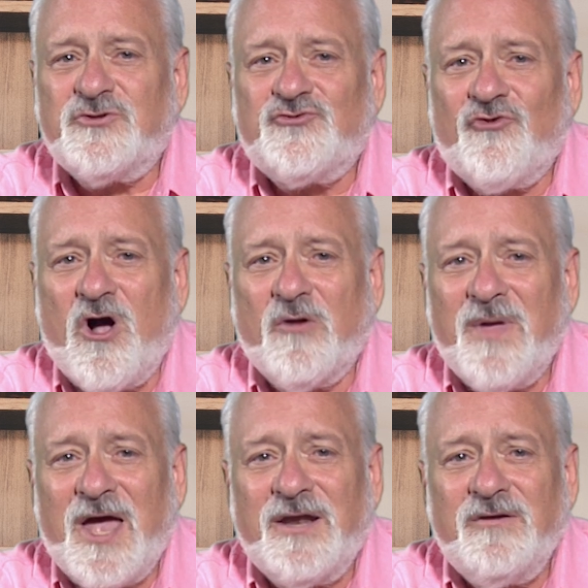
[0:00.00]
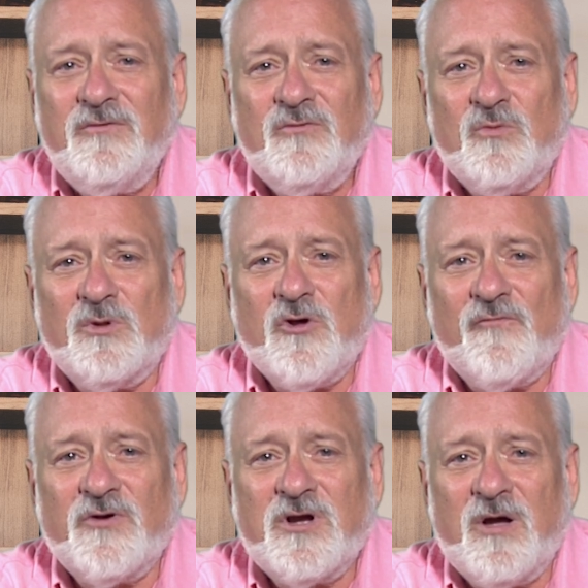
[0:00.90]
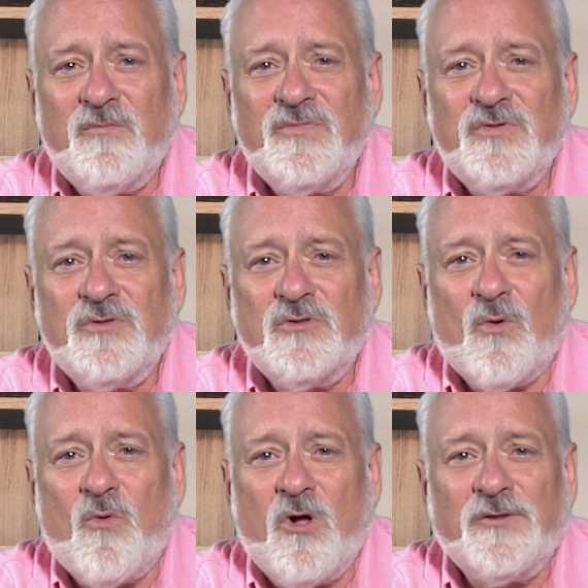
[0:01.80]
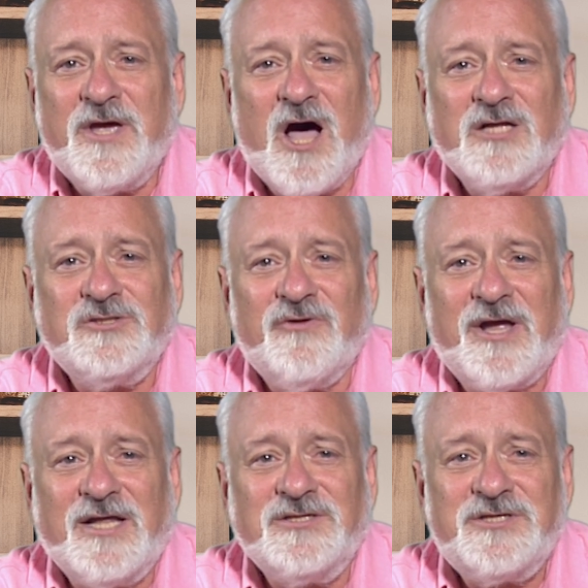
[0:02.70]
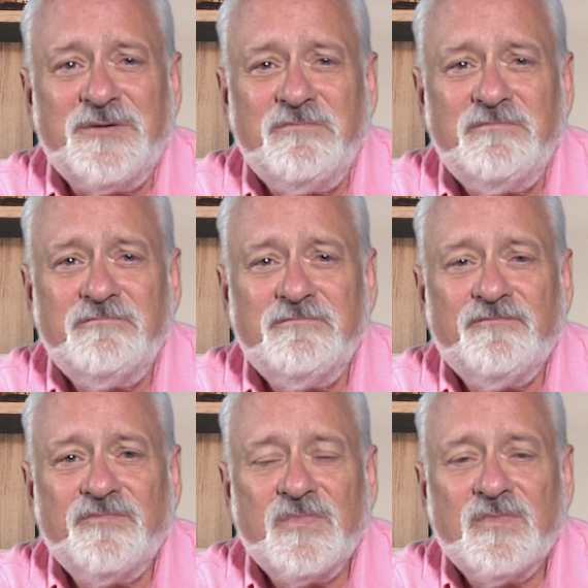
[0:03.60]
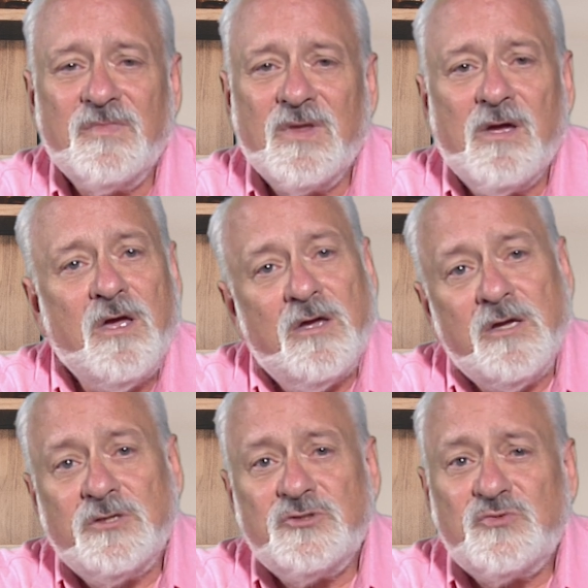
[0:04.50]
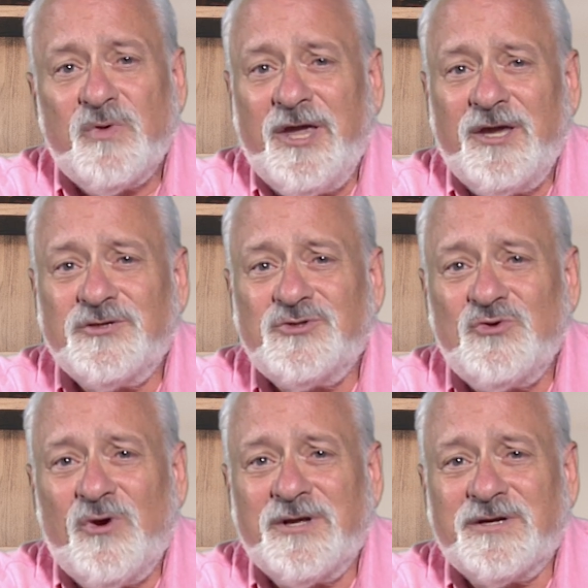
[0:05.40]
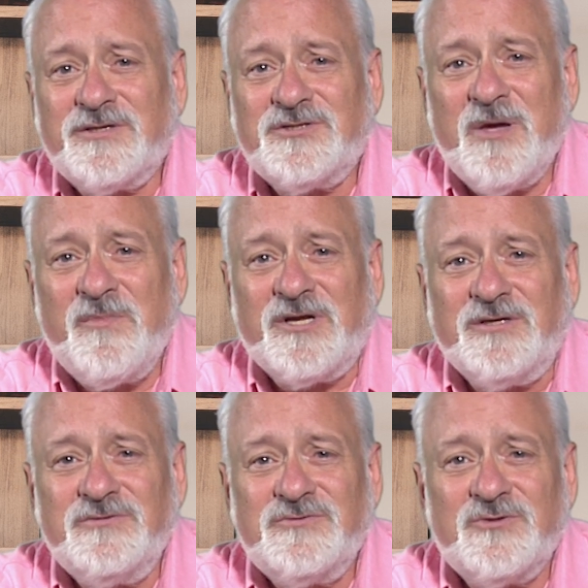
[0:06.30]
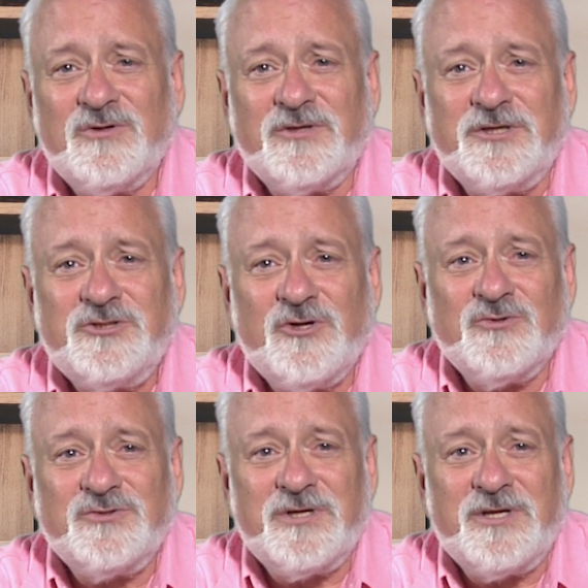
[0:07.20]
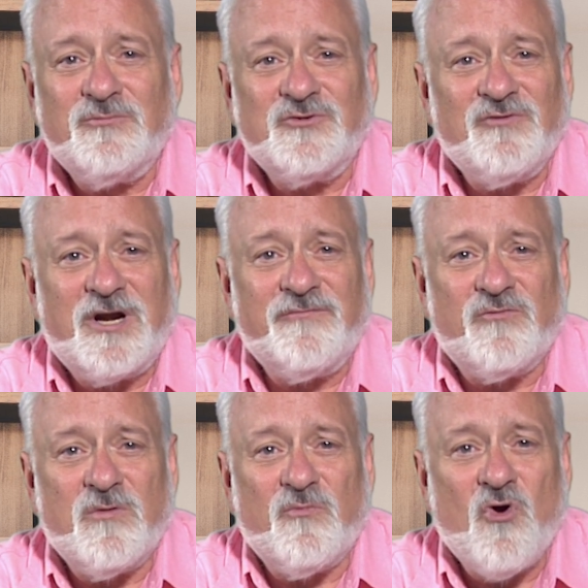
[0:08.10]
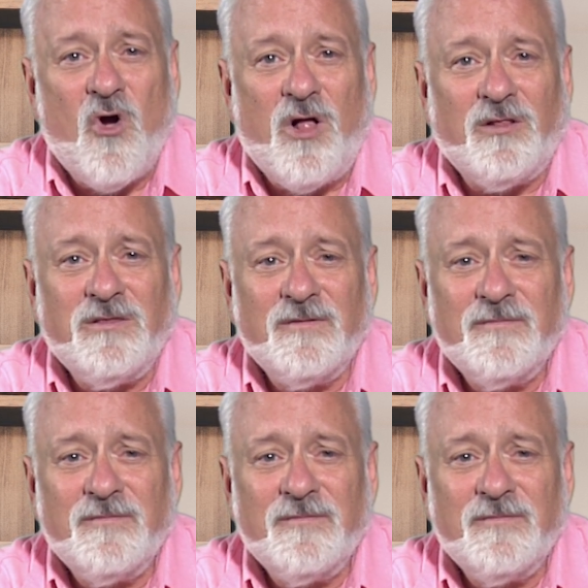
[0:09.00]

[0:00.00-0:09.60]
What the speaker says: the strong man who will overcome though all the odds are against him? Swinging his sword at Gethsemane certainly shows that he was ready for a brawl.